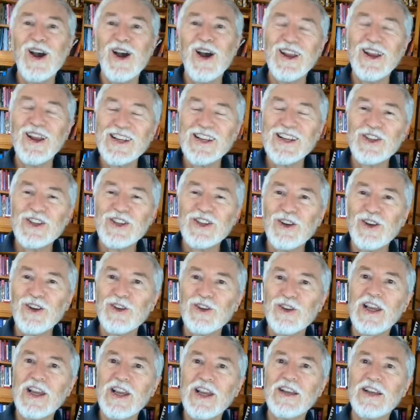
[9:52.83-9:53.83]
And next, I
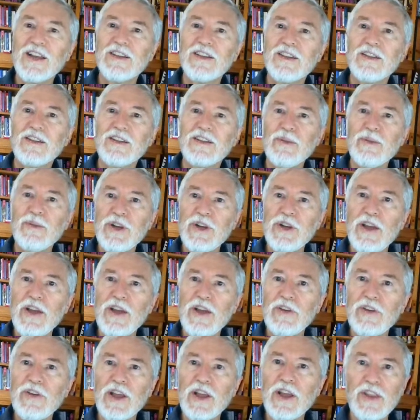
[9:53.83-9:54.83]
look at the
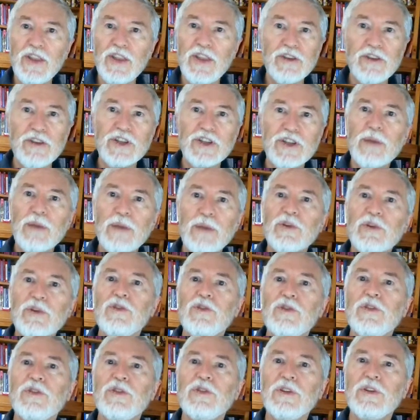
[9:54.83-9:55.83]
midheaven, and there is
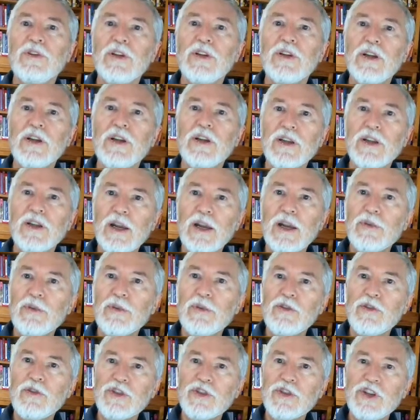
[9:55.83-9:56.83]
Capricorn.
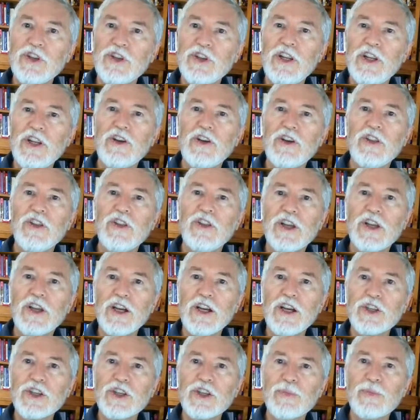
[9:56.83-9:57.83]
Capricorn sitting on the
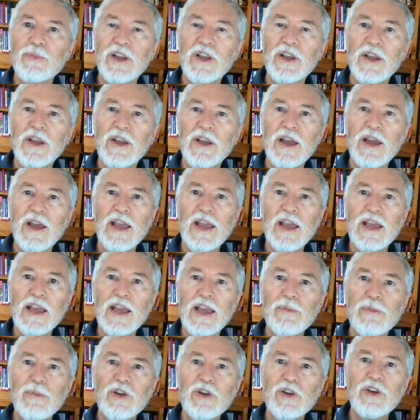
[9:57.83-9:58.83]
cusp. And
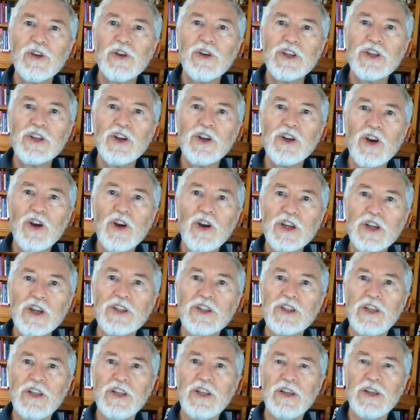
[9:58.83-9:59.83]
Capricorn is a nice
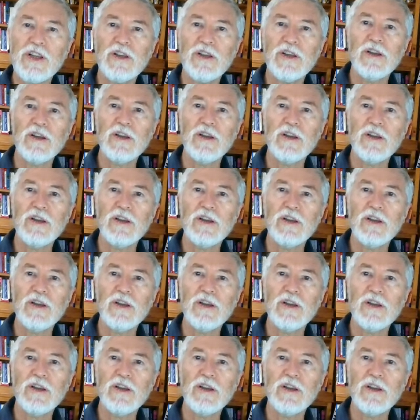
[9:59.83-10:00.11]
thing